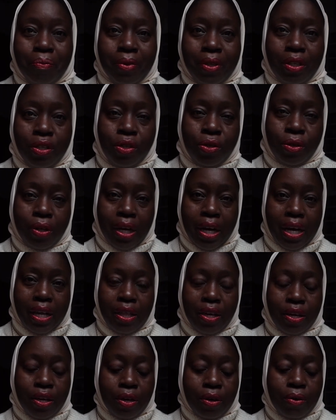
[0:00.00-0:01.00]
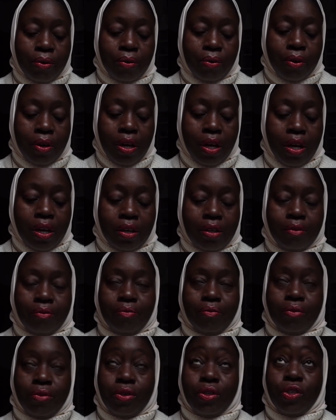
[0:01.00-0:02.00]
the tour guide that you're,
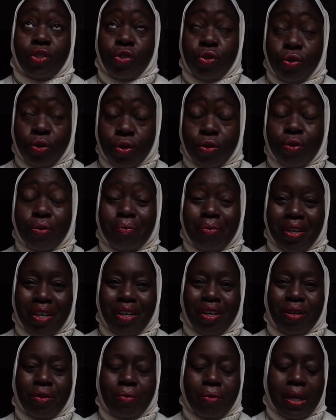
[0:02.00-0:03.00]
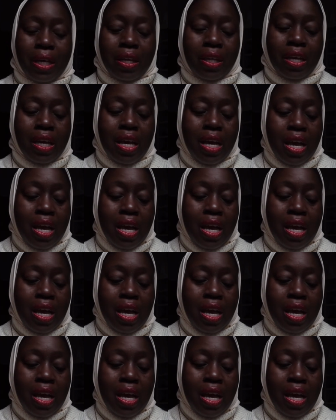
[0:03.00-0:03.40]
the tour group that you're with.